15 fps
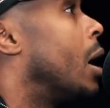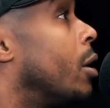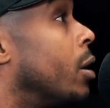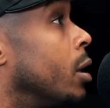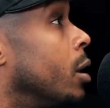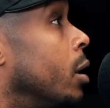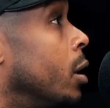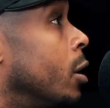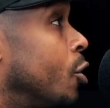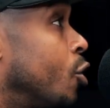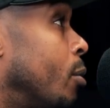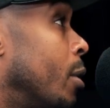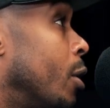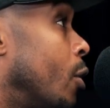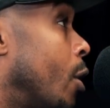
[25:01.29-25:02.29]
out an
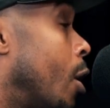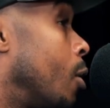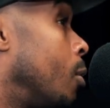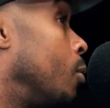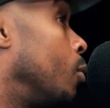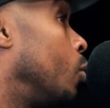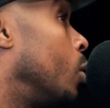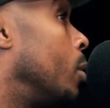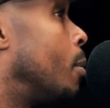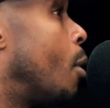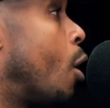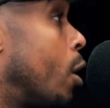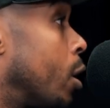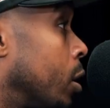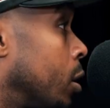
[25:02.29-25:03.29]
instrumental album with
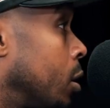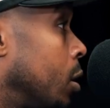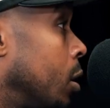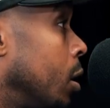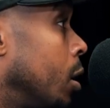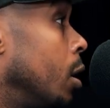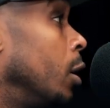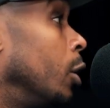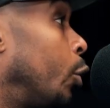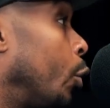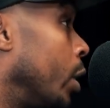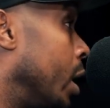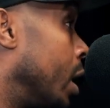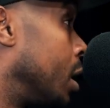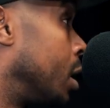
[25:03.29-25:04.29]
mars yeah
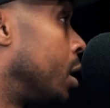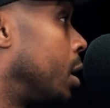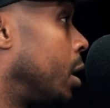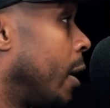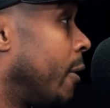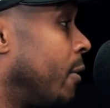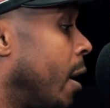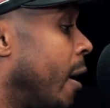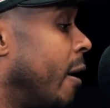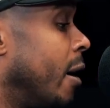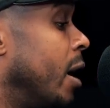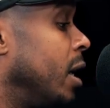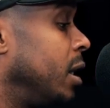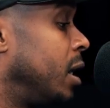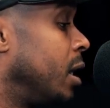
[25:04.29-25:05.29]
three ninjas
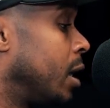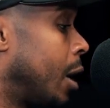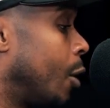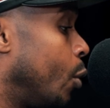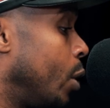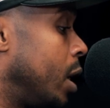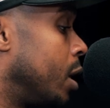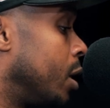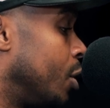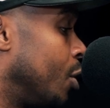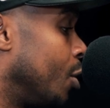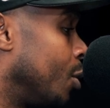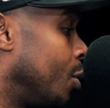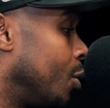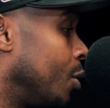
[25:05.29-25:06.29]
anything that we can
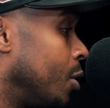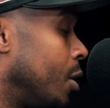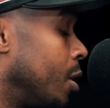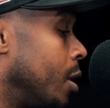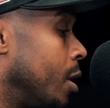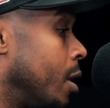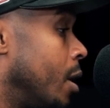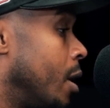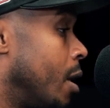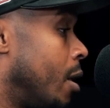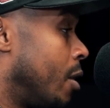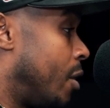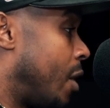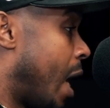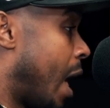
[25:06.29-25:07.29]
do
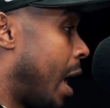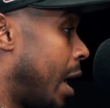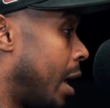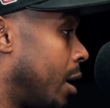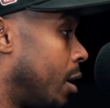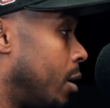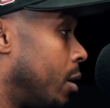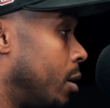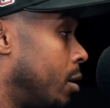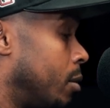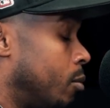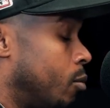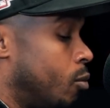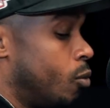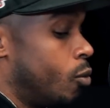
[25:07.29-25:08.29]
that
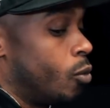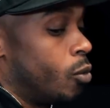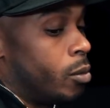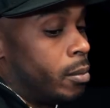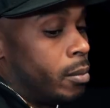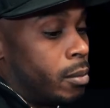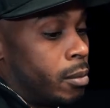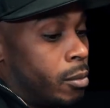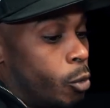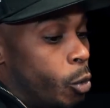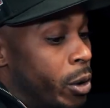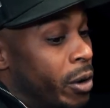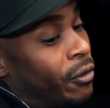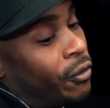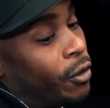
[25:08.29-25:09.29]

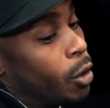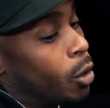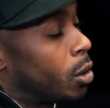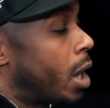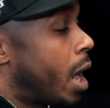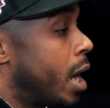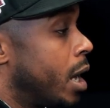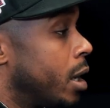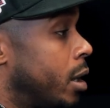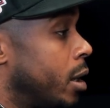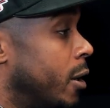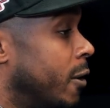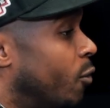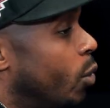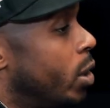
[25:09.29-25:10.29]
we feel like
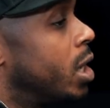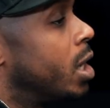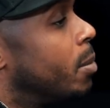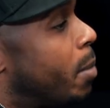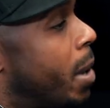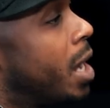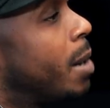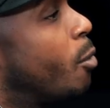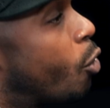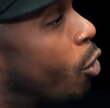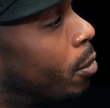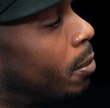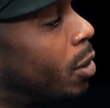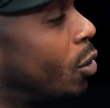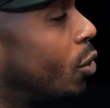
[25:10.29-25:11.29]
if we can make
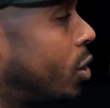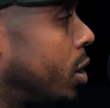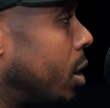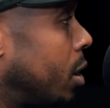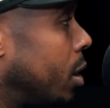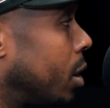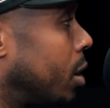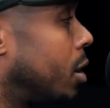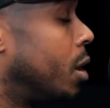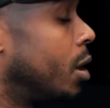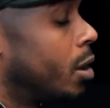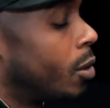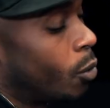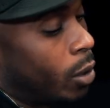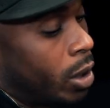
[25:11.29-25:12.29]
more music, mm-hmm.
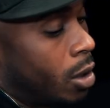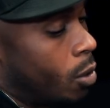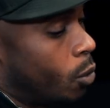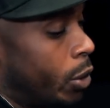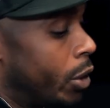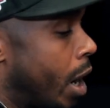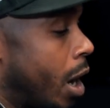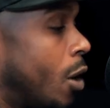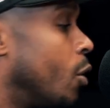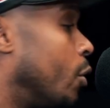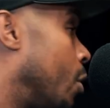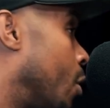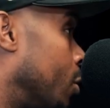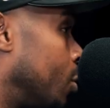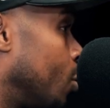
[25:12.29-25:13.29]
then we we're not
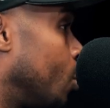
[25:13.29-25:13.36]
holding on